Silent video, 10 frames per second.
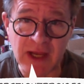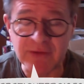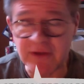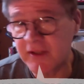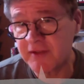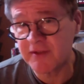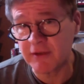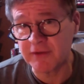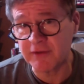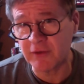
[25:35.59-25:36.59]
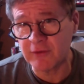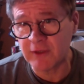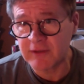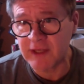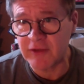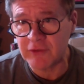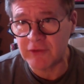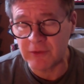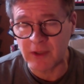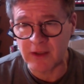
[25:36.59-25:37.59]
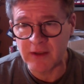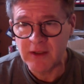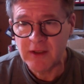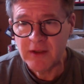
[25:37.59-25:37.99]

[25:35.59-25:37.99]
after kickstarter is over it'll take you to uh,